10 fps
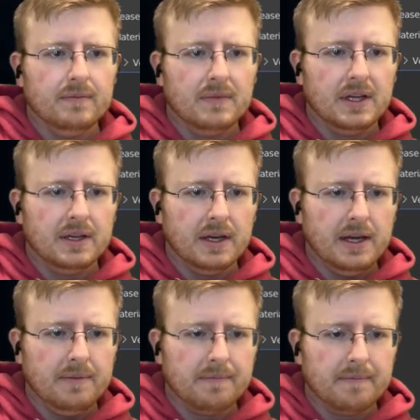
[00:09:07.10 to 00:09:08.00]

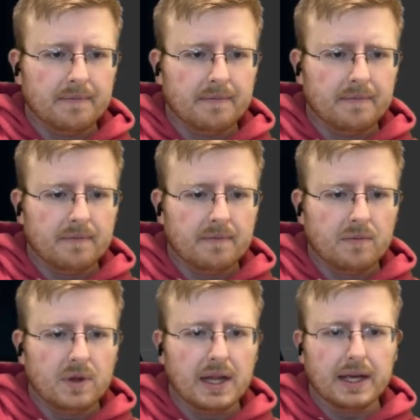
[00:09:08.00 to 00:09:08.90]
Okay.
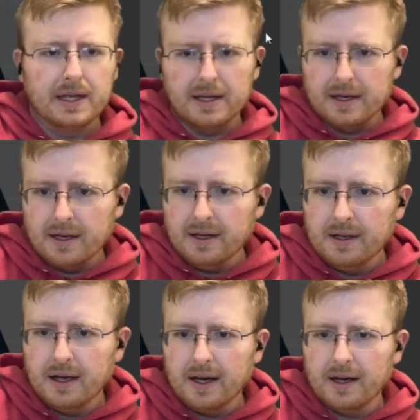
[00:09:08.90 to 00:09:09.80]
And then
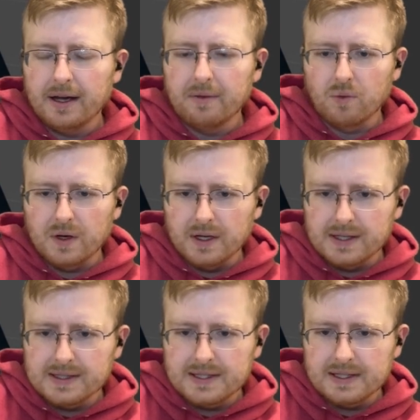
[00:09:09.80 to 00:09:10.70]
I
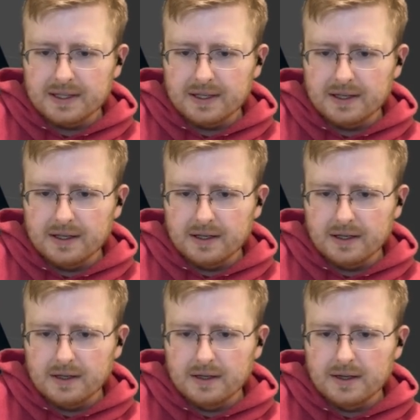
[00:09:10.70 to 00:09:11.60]
want
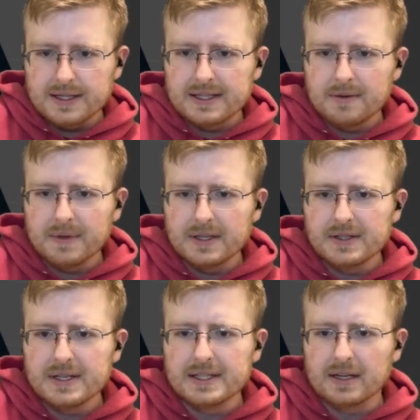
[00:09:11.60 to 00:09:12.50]
this to be
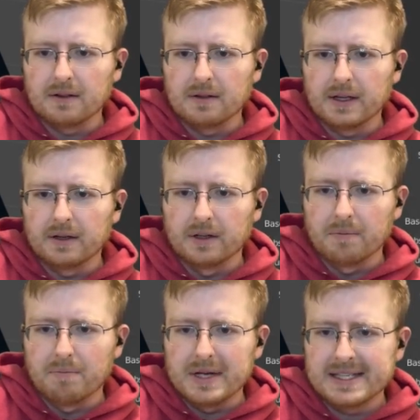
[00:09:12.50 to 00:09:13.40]
just a little
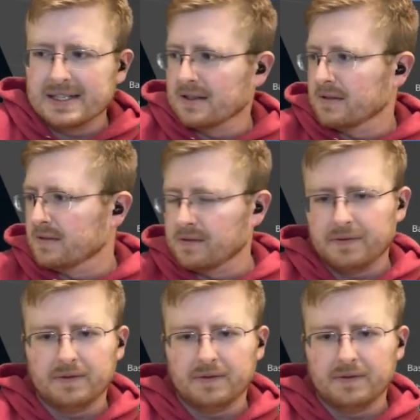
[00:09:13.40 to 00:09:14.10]
emissive.